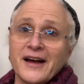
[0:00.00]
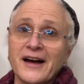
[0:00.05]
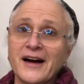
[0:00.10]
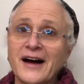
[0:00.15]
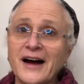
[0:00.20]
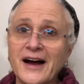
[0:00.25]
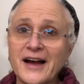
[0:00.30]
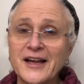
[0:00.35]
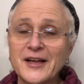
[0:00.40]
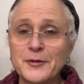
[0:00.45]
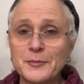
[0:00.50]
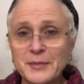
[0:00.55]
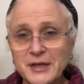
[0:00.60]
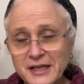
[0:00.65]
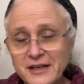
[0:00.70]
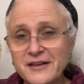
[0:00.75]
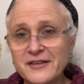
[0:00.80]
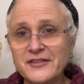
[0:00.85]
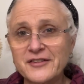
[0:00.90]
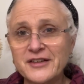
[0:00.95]
I
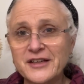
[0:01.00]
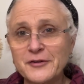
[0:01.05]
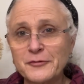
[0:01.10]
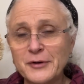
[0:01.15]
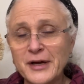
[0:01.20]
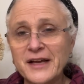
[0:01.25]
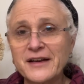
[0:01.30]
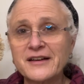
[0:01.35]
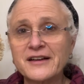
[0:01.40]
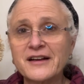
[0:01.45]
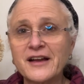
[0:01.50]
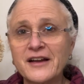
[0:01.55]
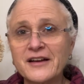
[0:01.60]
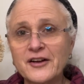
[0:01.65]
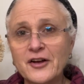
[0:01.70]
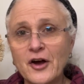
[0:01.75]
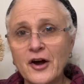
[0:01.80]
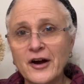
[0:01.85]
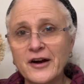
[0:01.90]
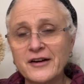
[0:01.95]
immediately ran and got a
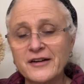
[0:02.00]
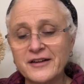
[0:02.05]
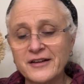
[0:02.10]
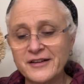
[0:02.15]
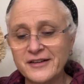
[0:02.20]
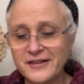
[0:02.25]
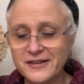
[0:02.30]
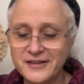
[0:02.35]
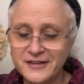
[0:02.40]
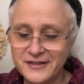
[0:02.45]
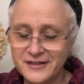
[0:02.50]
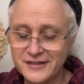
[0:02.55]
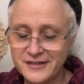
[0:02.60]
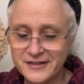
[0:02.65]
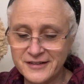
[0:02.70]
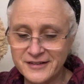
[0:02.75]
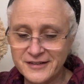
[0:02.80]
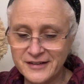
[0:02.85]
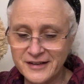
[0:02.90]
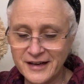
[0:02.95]
cart.
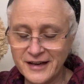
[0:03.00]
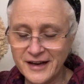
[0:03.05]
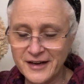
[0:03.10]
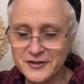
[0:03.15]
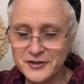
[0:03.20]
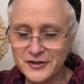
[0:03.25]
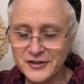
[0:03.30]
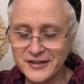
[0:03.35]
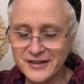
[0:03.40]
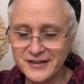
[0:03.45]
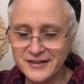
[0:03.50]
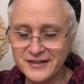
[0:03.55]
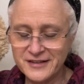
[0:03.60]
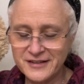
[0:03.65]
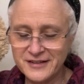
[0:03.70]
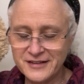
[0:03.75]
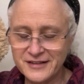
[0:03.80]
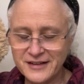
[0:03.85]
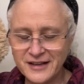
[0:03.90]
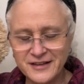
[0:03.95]
Did
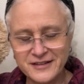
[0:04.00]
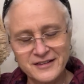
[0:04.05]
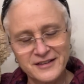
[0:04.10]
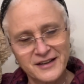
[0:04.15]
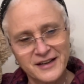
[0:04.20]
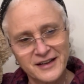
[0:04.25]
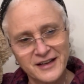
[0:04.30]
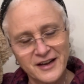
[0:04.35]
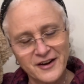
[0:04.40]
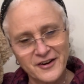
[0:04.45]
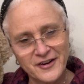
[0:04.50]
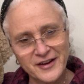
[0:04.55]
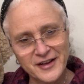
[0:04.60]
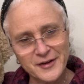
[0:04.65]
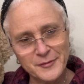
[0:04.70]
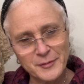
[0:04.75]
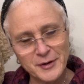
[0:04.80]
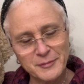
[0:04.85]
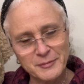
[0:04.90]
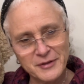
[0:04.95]
I carry
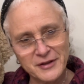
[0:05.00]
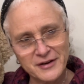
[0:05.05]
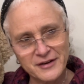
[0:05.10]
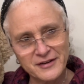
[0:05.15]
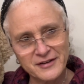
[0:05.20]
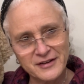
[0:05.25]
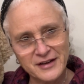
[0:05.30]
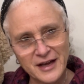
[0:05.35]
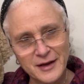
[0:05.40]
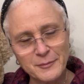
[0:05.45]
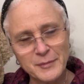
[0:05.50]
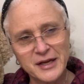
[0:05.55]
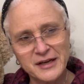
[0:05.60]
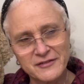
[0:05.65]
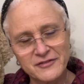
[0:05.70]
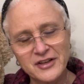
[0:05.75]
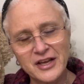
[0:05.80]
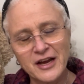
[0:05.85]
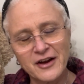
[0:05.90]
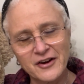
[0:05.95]
him up there? I might
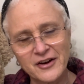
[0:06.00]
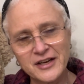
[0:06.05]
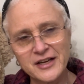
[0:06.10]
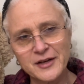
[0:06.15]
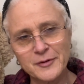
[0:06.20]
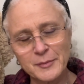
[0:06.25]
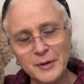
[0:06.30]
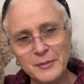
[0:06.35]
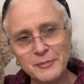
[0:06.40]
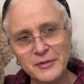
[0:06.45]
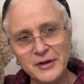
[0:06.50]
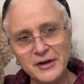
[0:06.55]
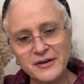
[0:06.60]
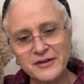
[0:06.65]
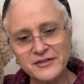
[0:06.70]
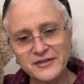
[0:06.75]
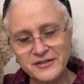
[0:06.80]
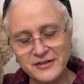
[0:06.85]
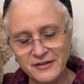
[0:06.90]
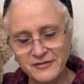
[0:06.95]
have carried him up there
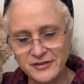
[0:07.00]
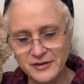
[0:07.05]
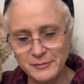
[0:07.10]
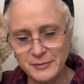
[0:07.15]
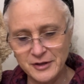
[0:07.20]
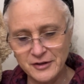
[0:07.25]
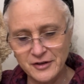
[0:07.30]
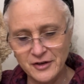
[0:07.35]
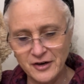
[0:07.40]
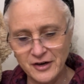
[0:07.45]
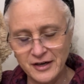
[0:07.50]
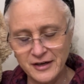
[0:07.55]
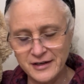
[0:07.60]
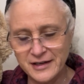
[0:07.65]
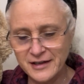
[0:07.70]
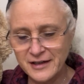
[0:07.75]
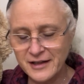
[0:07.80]
and stuffed him in the cart.